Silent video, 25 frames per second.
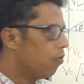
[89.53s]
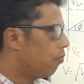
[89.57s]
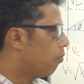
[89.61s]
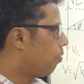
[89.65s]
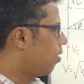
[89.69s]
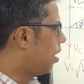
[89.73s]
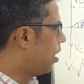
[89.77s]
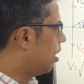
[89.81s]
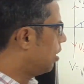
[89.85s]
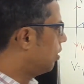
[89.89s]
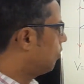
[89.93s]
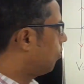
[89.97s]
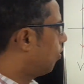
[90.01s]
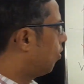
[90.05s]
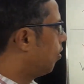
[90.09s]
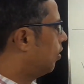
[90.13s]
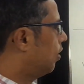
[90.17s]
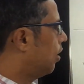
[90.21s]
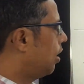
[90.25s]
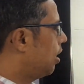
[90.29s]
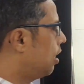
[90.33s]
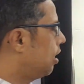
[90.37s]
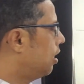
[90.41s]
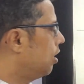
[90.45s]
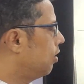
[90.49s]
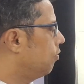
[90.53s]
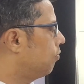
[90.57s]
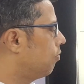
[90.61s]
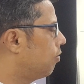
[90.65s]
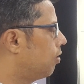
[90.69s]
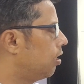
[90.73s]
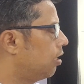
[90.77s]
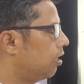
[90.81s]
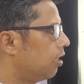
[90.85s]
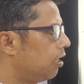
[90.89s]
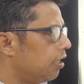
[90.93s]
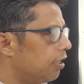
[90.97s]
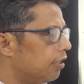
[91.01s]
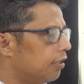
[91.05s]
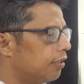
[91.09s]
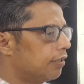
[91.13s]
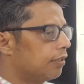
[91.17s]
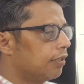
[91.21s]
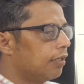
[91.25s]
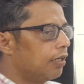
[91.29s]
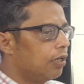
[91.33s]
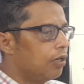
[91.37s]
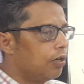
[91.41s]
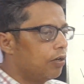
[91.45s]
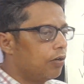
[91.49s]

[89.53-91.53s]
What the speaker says: What are the alternating quantities?